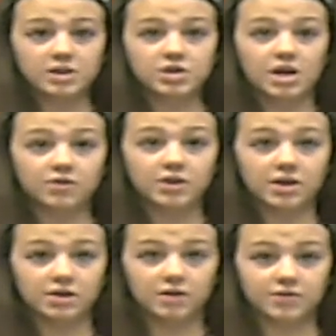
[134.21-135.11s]
and
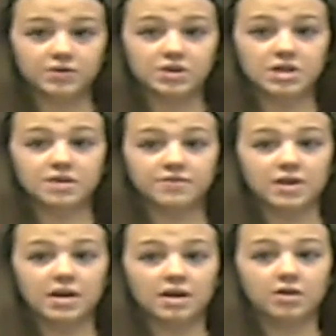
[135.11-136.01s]
child caregivers can
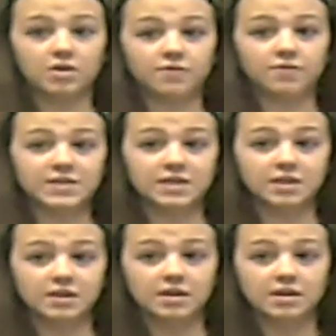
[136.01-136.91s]
even get hurt
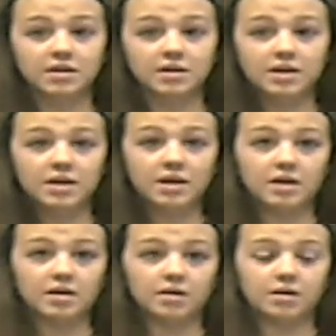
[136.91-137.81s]
physically
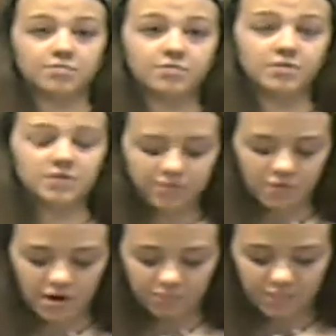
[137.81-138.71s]
if
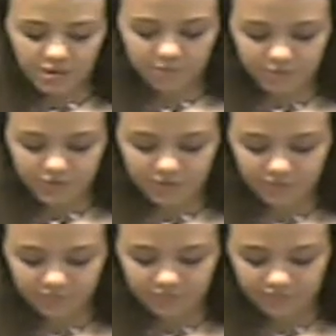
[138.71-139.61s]
they're helping a
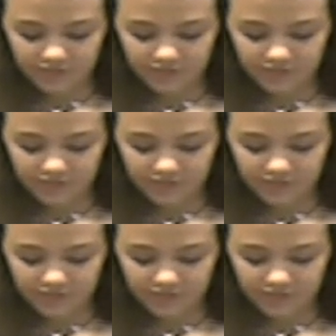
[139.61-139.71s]
person